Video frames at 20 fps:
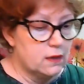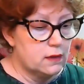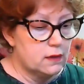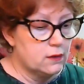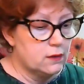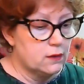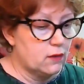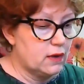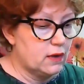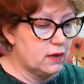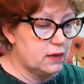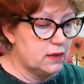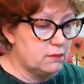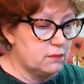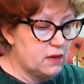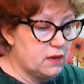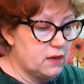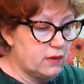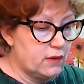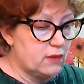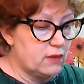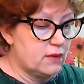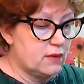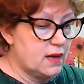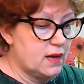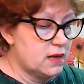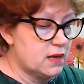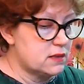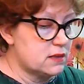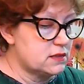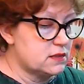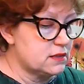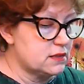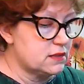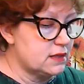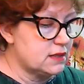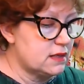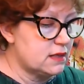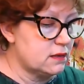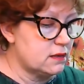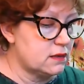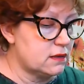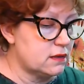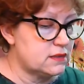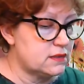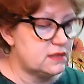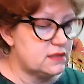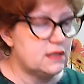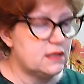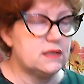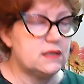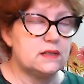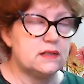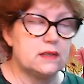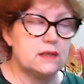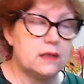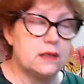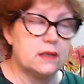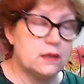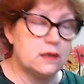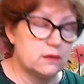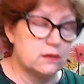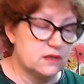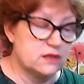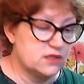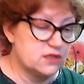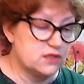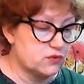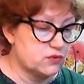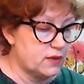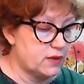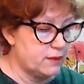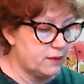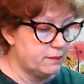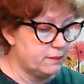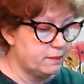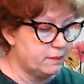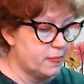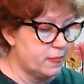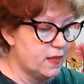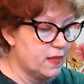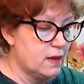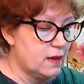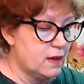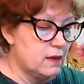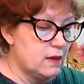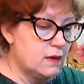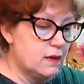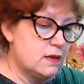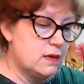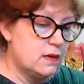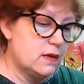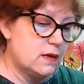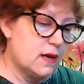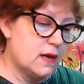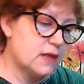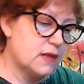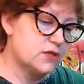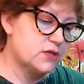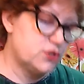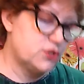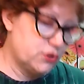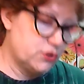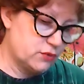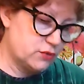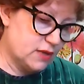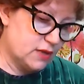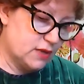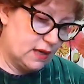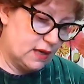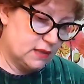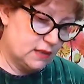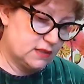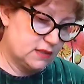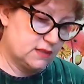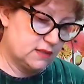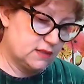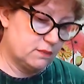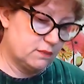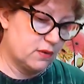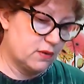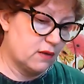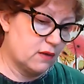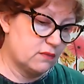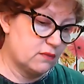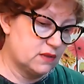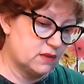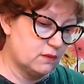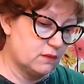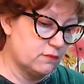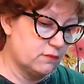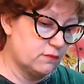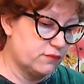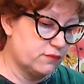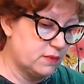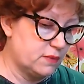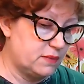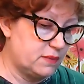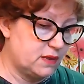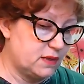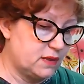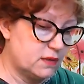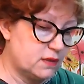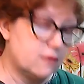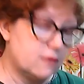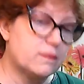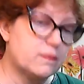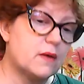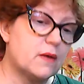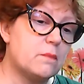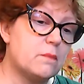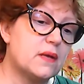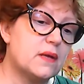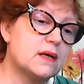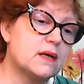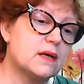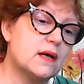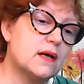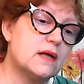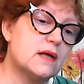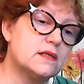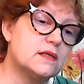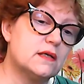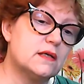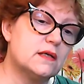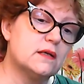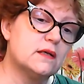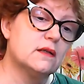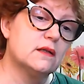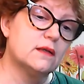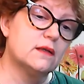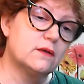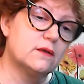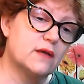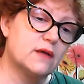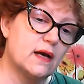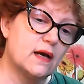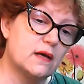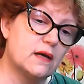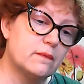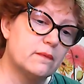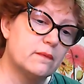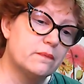Laura and Mary ran to lean on his knees and hear the story. "He had two cats," Pa repeated, "a big cat and a little cat.